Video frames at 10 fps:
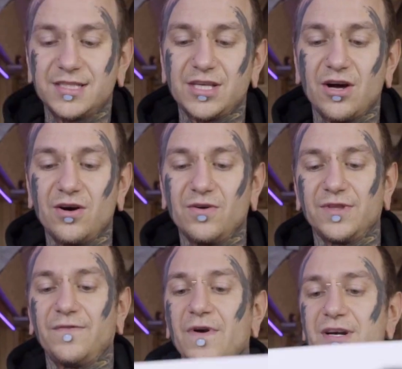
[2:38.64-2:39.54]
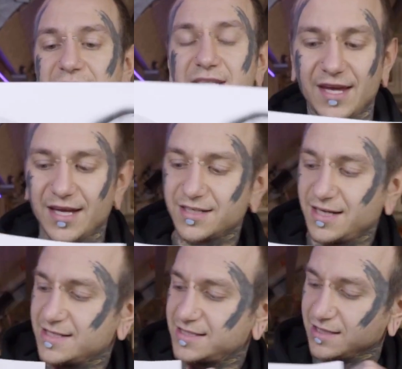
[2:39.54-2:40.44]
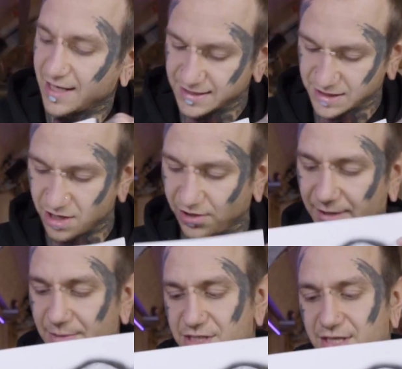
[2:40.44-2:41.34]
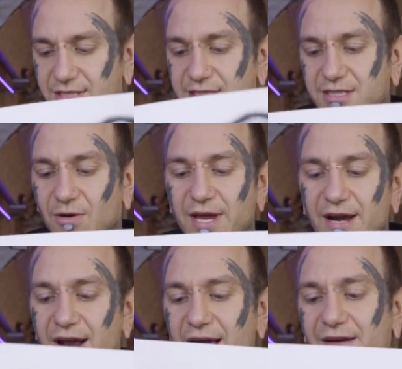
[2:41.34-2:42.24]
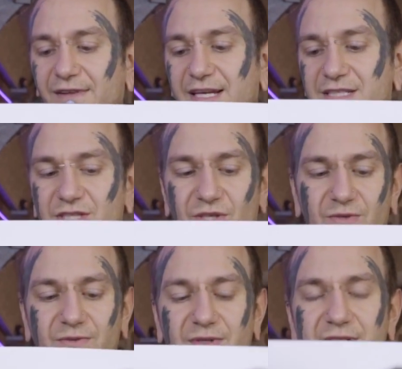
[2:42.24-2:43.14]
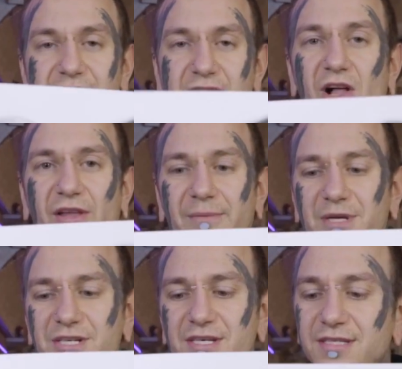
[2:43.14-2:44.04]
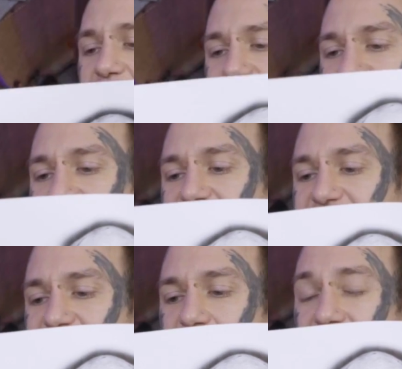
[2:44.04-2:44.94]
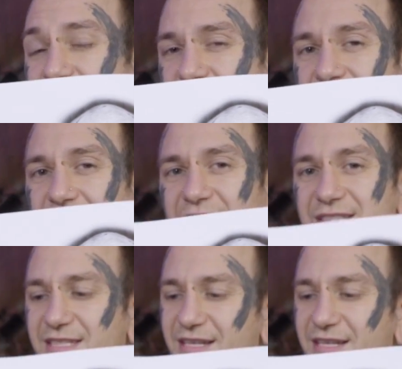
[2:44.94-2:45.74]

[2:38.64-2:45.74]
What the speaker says: So the first thing is like skull images. So here I have like 2 skull images. I would say this is bad reference